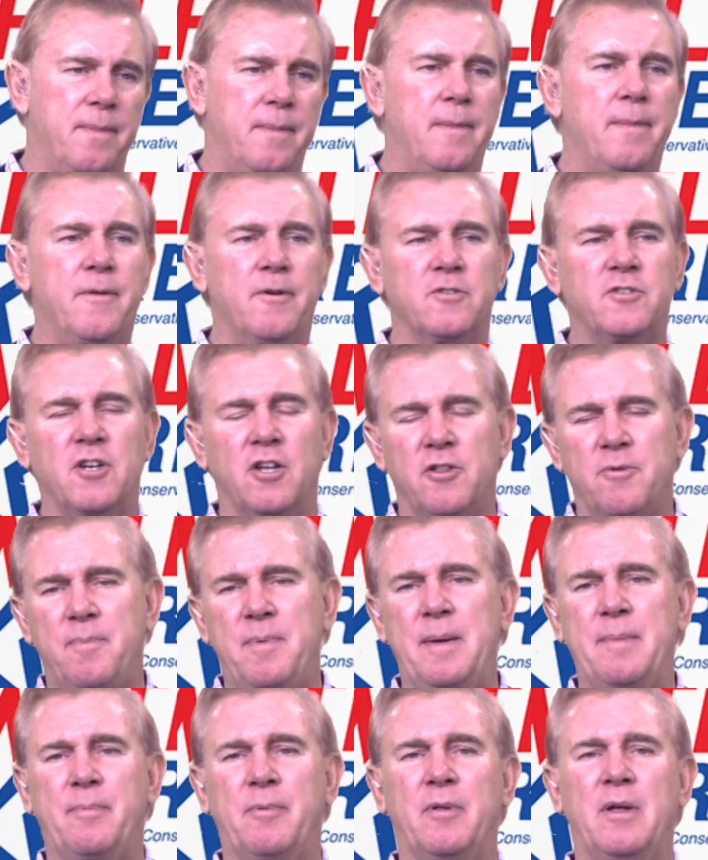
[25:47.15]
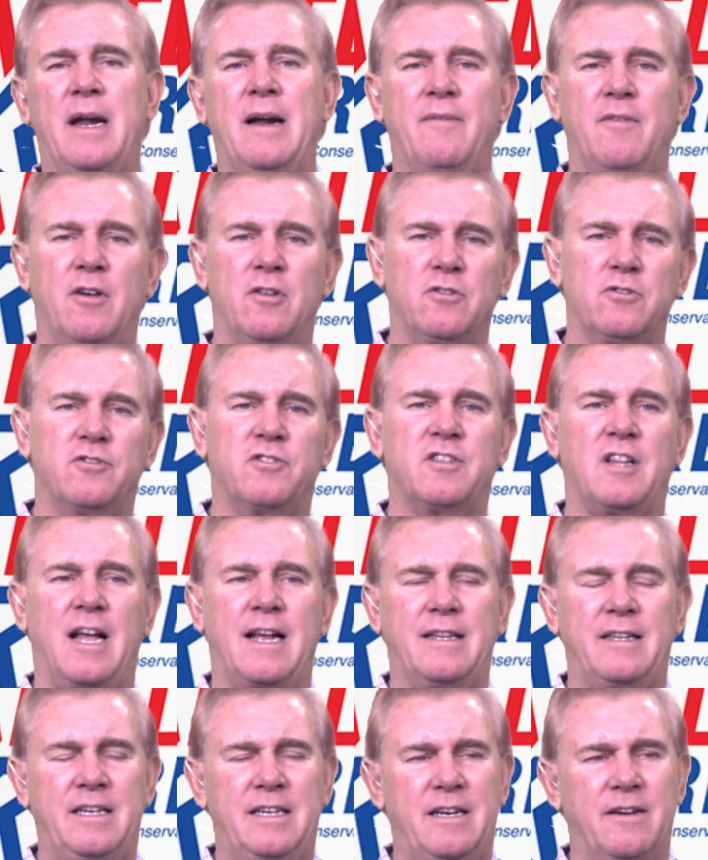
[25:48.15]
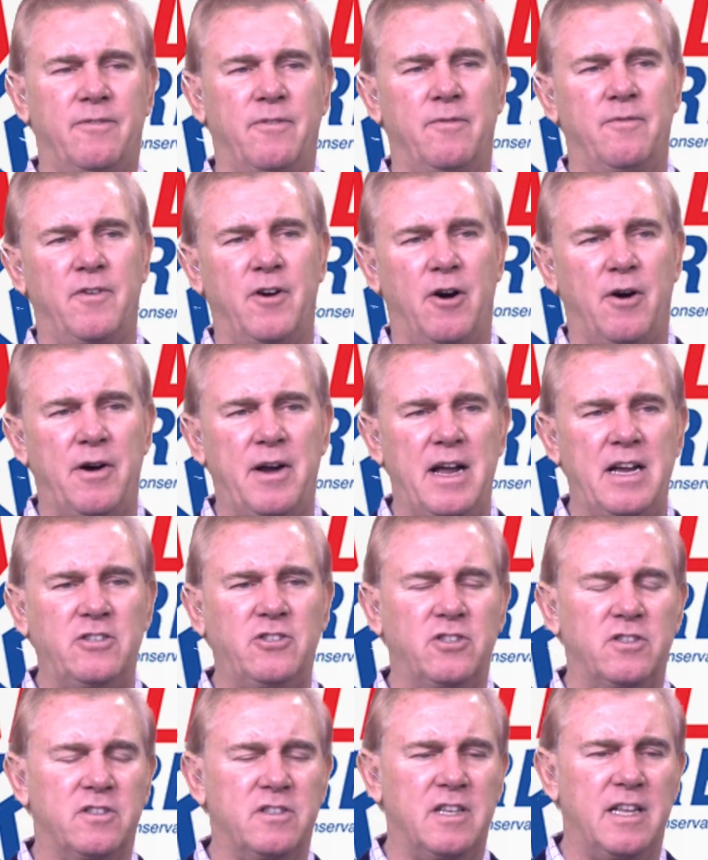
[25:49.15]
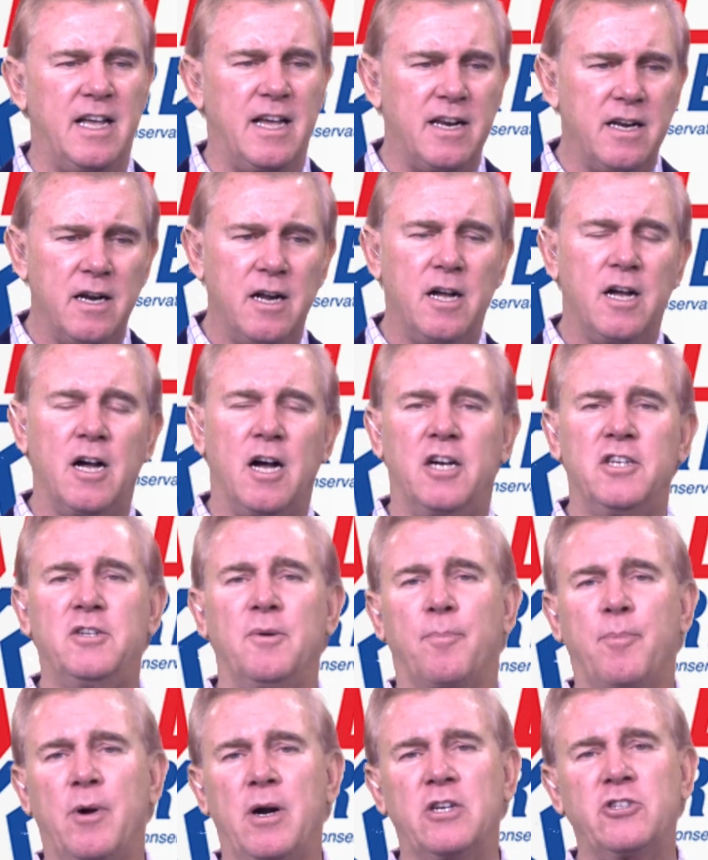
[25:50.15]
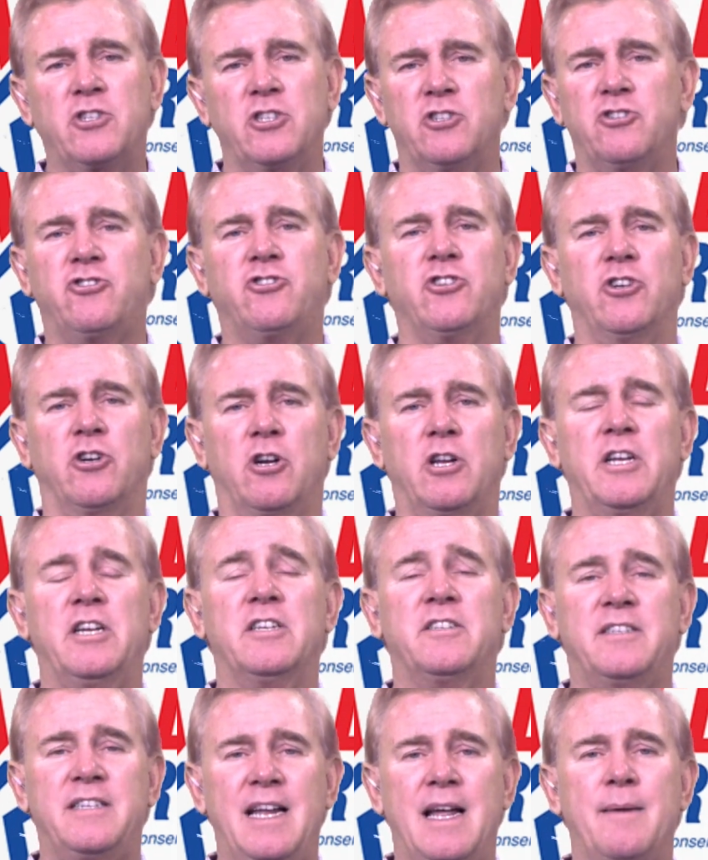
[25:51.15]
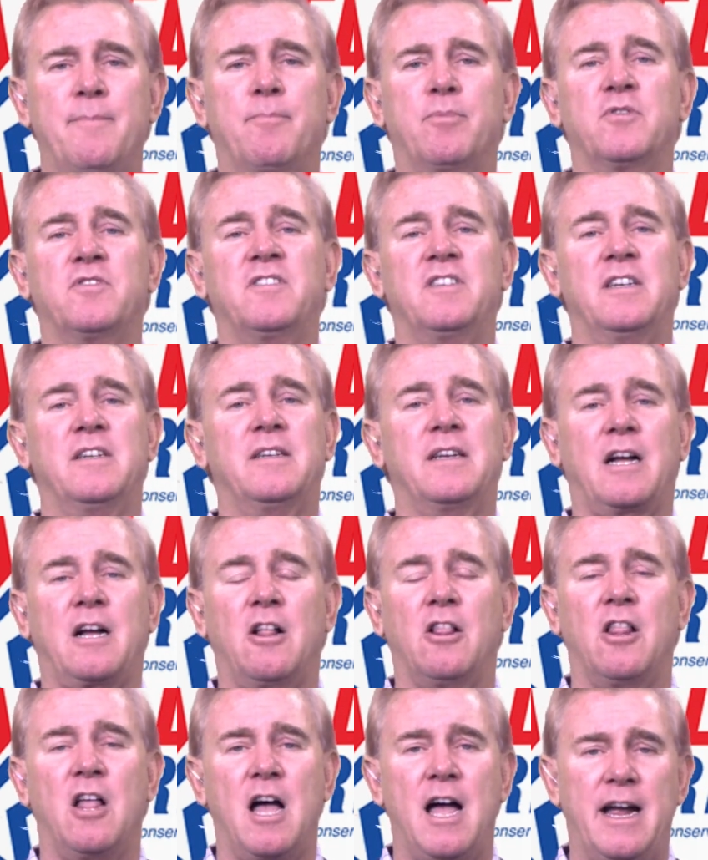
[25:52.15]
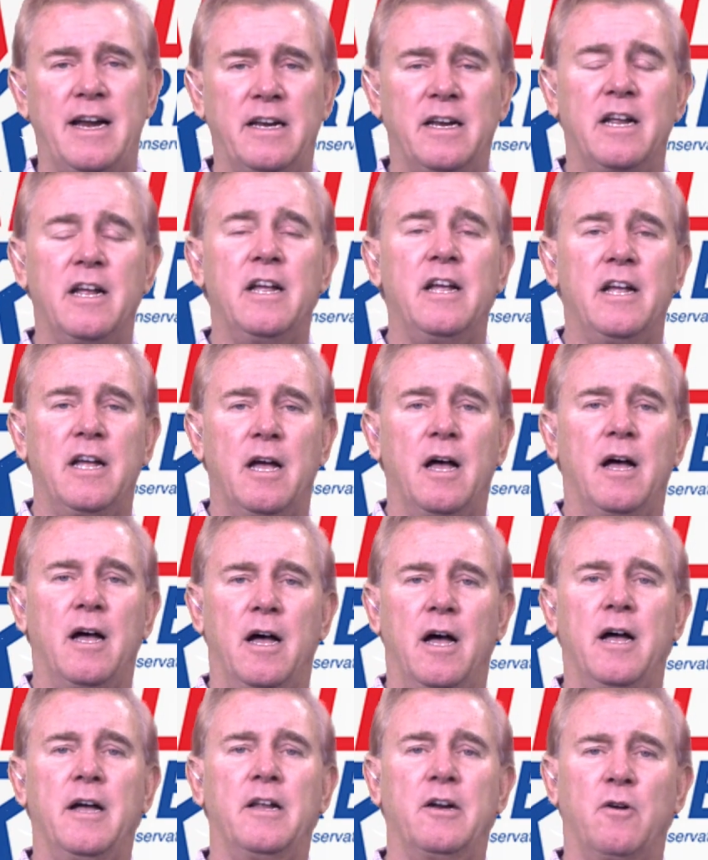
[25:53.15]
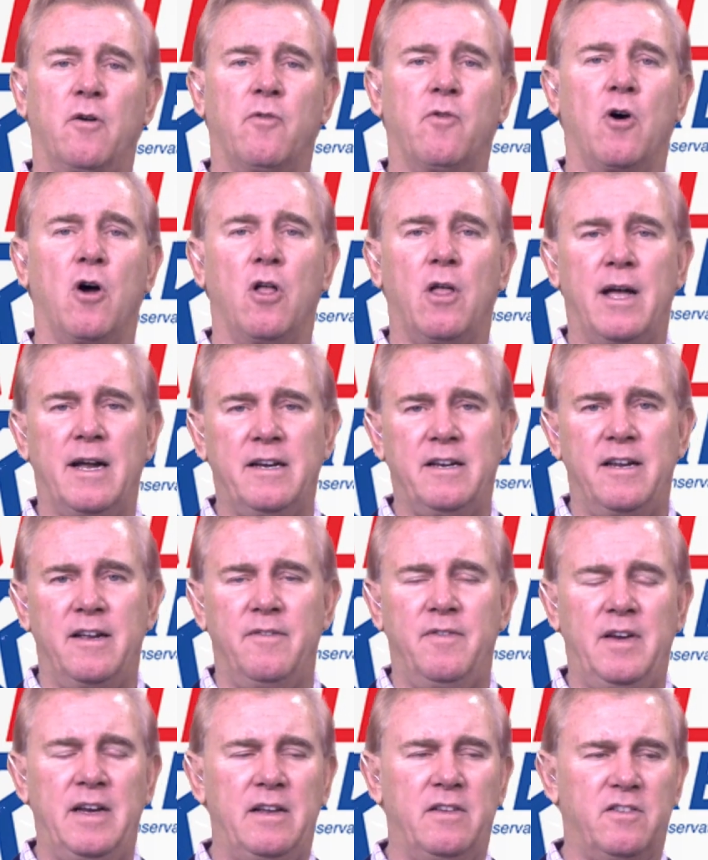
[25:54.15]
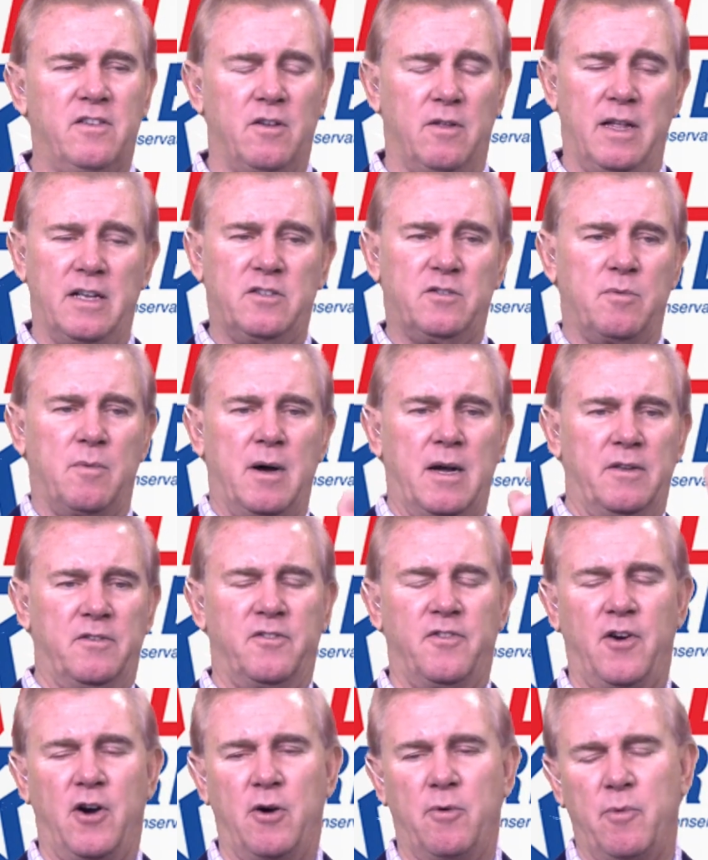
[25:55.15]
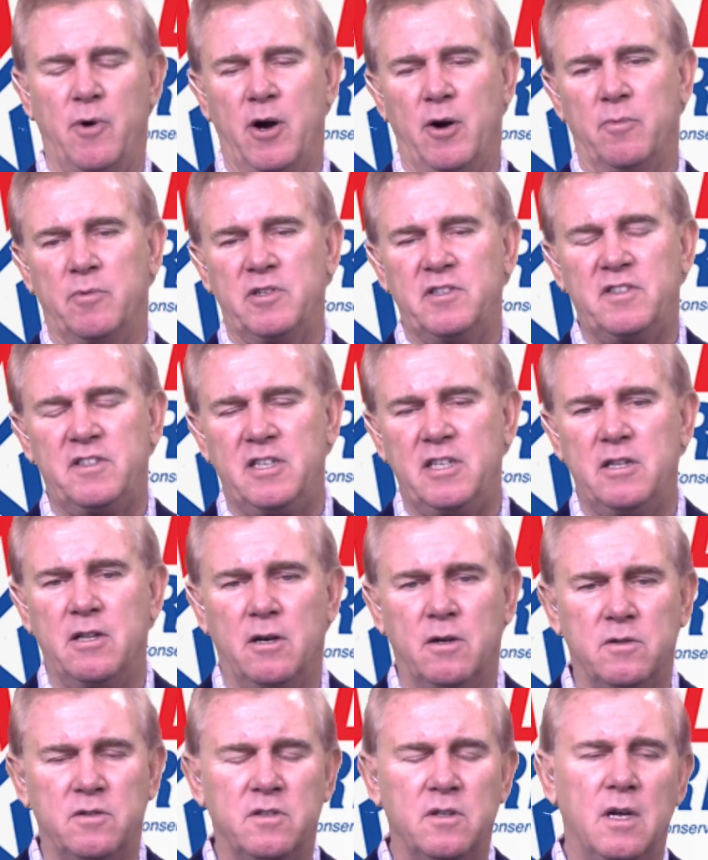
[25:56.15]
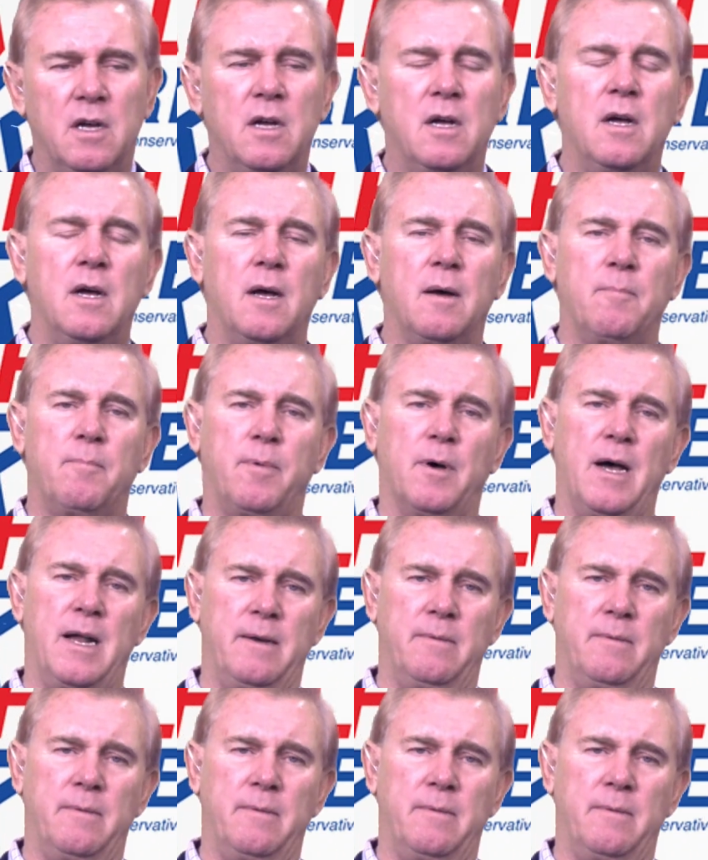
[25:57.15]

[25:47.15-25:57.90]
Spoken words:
There's other people that have other slightly different variations of that. A depression is generally a 10% decline in overall activity. So that's why it's very rare we see those. But